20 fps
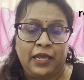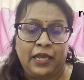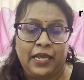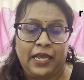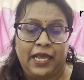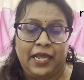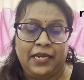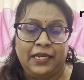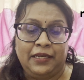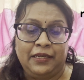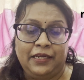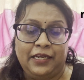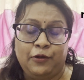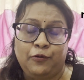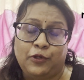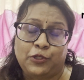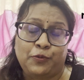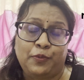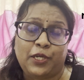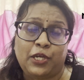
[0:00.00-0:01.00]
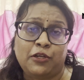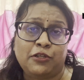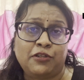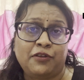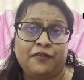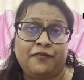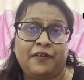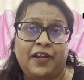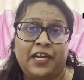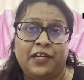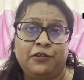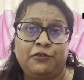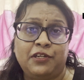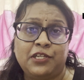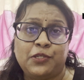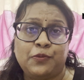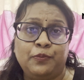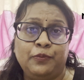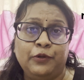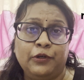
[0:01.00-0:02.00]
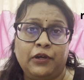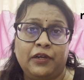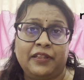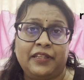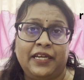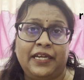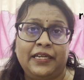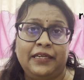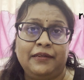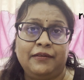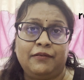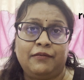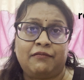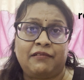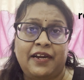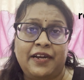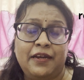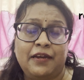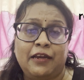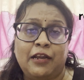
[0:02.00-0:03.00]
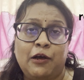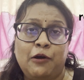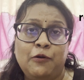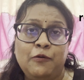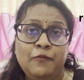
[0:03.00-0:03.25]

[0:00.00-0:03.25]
And it was because of Andrea's book that right now,